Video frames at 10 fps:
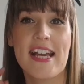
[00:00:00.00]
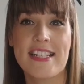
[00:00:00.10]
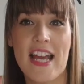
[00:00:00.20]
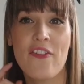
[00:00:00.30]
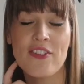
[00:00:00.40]

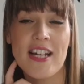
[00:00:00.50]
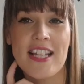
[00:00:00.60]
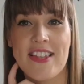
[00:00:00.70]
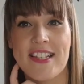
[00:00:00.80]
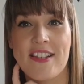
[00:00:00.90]

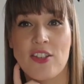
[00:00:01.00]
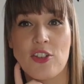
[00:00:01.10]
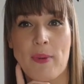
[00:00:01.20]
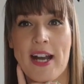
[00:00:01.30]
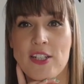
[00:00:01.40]
definitely this is a
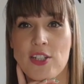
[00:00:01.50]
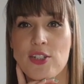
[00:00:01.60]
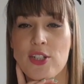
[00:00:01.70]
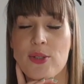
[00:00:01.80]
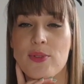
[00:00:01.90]
good pattern
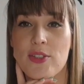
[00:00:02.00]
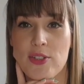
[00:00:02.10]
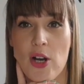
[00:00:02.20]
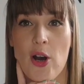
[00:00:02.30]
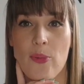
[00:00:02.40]
to
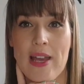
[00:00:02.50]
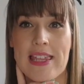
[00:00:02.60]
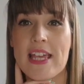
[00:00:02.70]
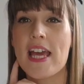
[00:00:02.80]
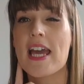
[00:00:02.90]
start with.